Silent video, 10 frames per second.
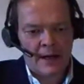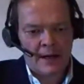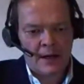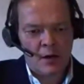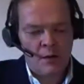
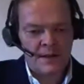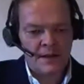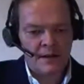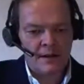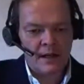a
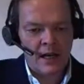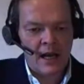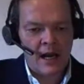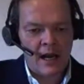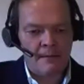question
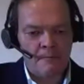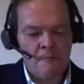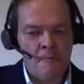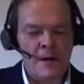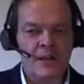
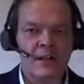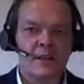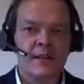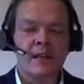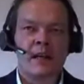which
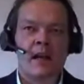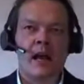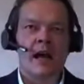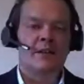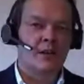is
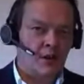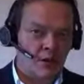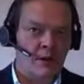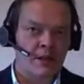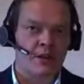
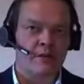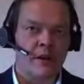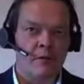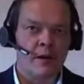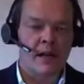to each of
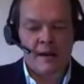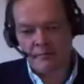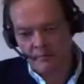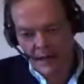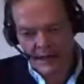you,
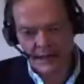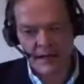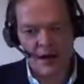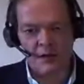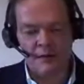and let's
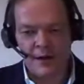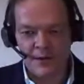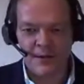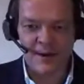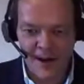start in
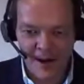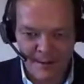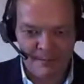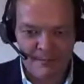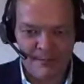reverse. Also,
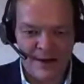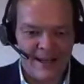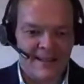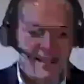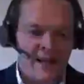Jaime,
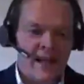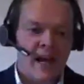please.